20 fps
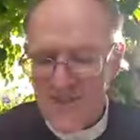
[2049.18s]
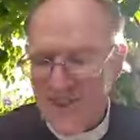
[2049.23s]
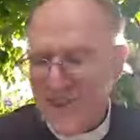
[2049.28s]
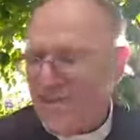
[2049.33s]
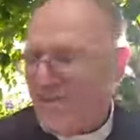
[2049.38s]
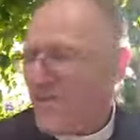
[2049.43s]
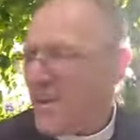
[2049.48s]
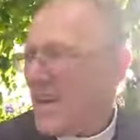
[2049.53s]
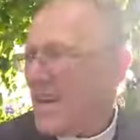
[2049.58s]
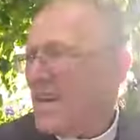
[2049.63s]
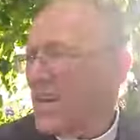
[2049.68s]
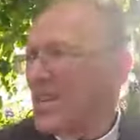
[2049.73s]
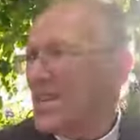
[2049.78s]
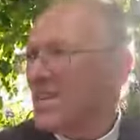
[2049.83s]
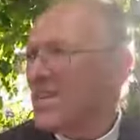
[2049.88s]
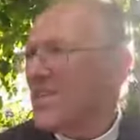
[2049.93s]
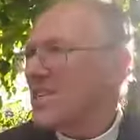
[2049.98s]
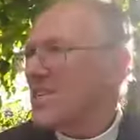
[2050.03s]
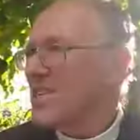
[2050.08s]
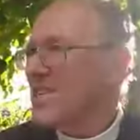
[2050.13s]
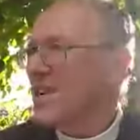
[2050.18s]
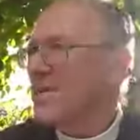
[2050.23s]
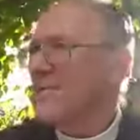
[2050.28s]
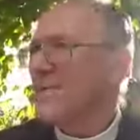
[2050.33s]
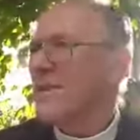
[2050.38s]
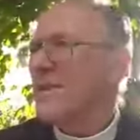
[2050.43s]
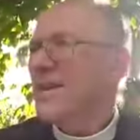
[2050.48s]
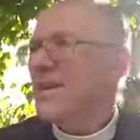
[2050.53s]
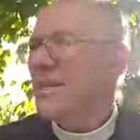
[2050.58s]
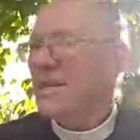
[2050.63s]
are in vain. It's just
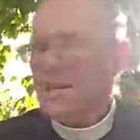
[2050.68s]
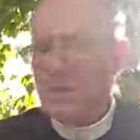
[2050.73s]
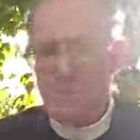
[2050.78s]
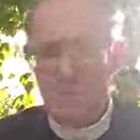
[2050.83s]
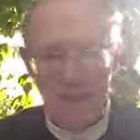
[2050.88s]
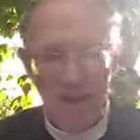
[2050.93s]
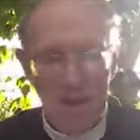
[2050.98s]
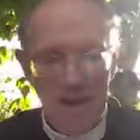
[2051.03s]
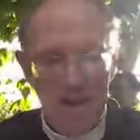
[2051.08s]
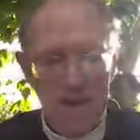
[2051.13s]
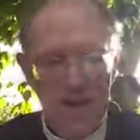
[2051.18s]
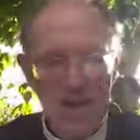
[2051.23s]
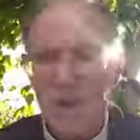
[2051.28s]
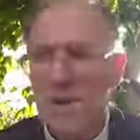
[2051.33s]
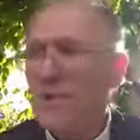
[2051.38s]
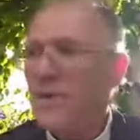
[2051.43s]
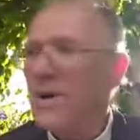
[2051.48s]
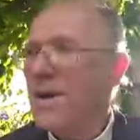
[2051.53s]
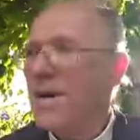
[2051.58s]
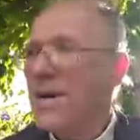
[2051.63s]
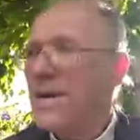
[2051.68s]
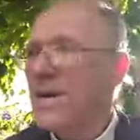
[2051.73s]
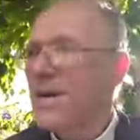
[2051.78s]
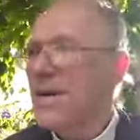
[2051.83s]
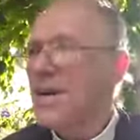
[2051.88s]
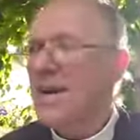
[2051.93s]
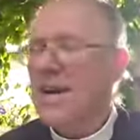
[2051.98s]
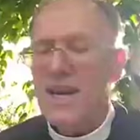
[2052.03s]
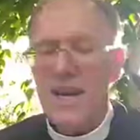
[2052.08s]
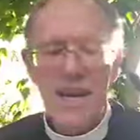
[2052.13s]
something that's passing away.
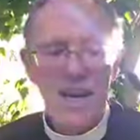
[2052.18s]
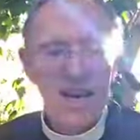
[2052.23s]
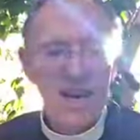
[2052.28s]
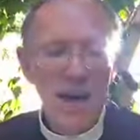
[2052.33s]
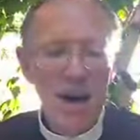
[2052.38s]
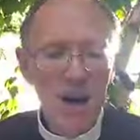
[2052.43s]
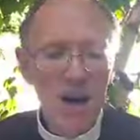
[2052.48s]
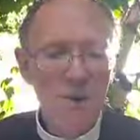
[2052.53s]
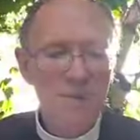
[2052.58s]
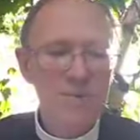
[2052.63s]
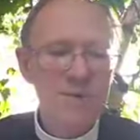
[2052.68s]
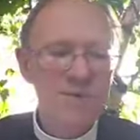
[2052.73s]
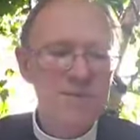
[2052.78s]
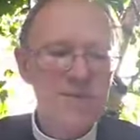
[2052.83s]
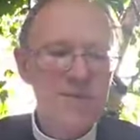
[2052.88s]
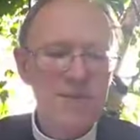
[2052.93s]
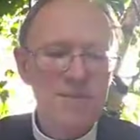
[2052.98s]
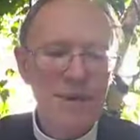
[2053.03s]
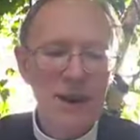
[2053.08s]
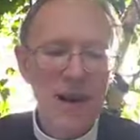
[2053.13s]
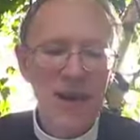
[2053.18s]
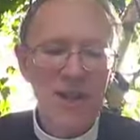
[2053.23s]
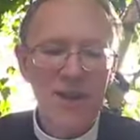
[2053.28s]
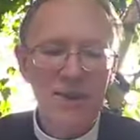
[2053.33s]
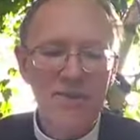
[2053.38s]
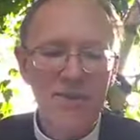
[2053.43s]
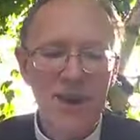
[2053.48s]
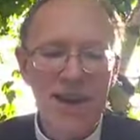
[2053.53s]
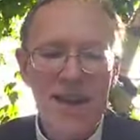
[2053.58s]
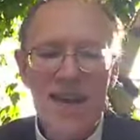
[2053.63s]
He opens his mouth
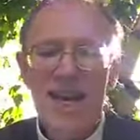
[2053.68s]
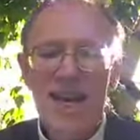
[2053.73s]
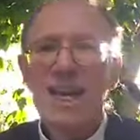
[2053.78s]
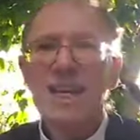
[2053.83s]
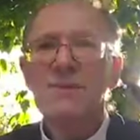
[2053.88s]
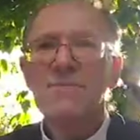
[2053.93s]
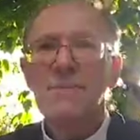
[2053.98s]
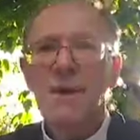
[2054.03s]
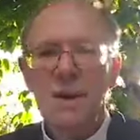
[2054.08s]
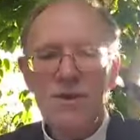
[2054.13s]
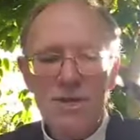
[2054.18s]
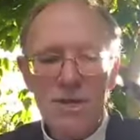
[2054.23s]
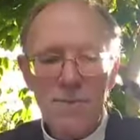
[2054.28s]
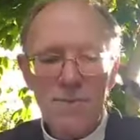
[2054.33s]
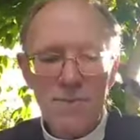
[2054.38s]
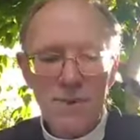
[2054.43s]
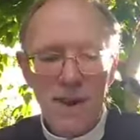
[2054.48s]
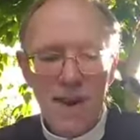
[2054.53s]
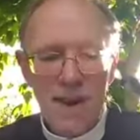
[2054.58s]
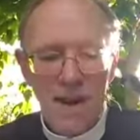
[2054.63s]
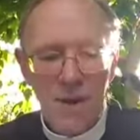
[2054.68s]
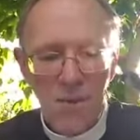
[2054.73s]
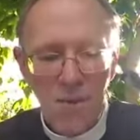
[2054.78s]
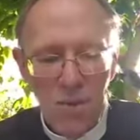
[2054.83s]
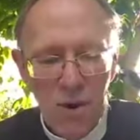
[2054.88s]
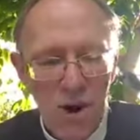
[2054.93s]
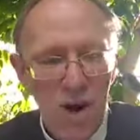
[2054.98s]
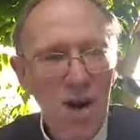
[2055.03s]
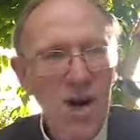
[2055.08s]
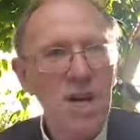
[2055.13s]
in vain. He's multiplying
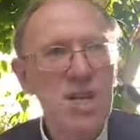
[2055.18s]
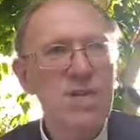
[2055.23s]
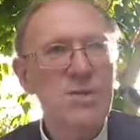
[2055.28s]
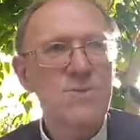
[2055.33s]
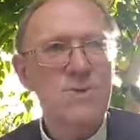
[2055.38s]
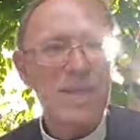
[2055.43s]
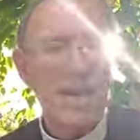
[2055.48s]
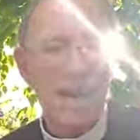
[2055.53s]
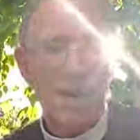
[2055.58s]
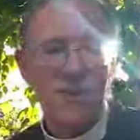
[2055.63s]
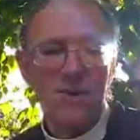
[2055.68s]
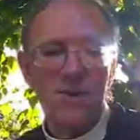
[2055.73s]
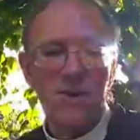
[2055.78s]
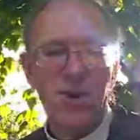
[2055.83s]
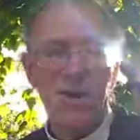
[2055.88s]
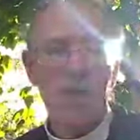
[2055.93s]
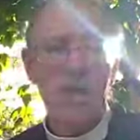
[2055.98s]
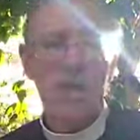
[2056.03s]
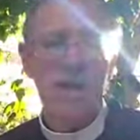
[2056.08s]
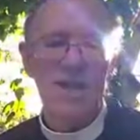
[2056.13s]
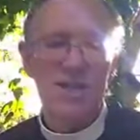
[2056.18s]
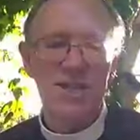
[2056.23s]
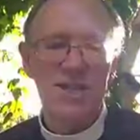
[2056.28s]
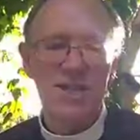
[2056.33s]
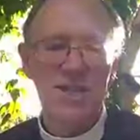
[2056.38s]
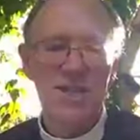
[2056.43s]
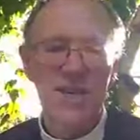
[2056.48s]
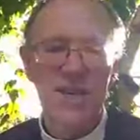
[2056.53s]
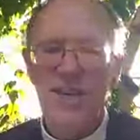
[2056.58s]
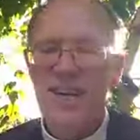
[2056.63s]
words without knowledge.
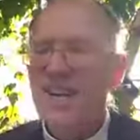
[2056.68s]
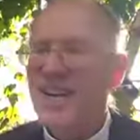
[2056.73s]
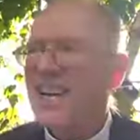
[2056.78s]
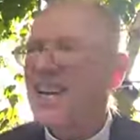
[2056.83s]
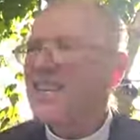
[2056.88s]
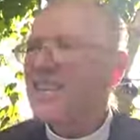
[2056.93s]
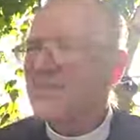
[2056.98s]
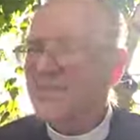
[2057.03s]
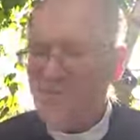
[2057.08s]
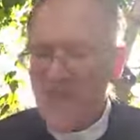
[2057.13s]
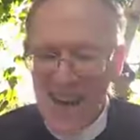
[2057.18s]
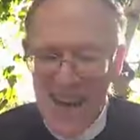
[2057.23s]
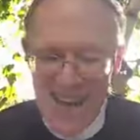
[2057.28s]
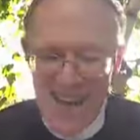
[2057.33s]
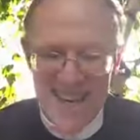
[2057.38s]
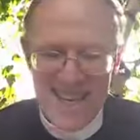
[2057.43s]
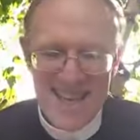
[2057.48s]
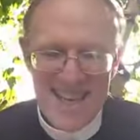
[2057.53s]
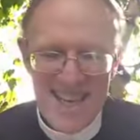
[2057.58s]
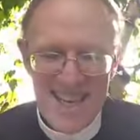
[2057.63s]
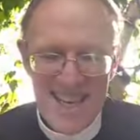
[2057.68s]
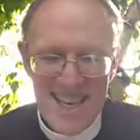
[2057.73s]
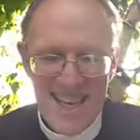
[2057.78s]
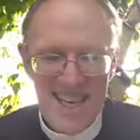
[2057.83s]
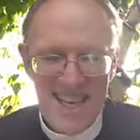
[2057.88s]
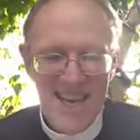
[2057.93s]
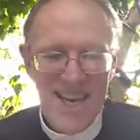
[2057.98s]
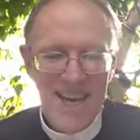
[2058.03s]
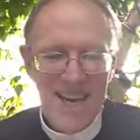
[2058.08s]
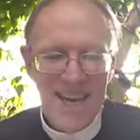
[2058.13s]
It's vanity.
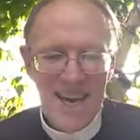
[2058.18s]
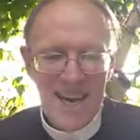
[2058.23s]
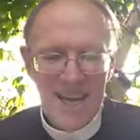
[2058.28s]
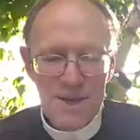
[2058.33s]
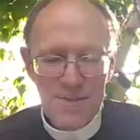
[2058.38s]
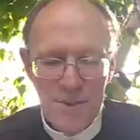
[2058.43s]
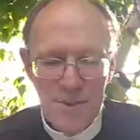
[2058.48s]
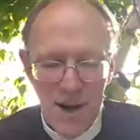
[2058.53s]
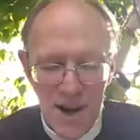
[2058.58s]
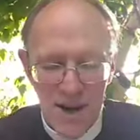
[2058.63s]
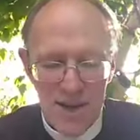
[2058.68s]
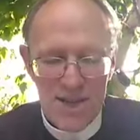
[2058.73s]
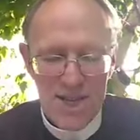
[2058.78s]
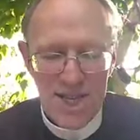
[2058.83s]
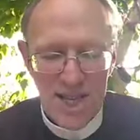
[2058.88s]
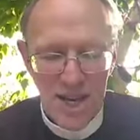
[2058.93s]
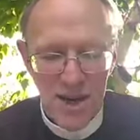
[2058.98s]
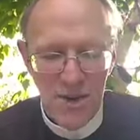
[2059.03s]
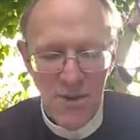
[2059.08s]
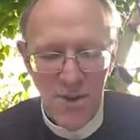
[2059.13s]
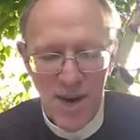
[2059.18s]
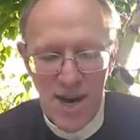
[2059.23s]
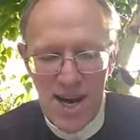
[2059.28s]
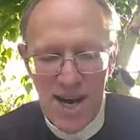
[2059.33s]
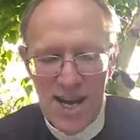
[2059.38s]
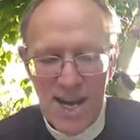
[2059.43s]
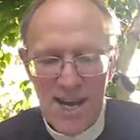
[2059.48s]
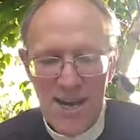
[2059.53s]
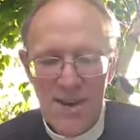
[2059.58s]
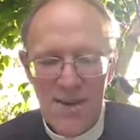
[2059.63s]
It's passing
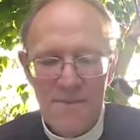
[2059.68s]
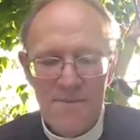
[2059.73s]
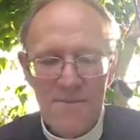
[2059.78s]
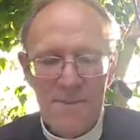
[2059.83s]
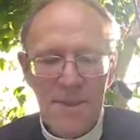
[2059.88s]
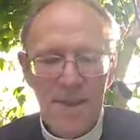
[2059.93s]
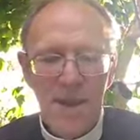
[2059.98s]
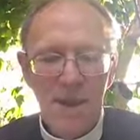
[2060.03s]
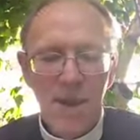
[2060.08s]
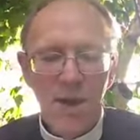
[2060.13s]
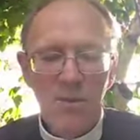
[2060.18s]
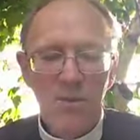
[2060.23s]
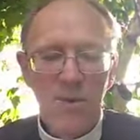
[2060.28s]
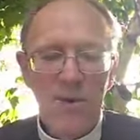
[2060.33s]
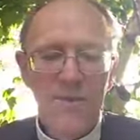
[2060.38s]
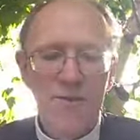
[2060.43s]
away. We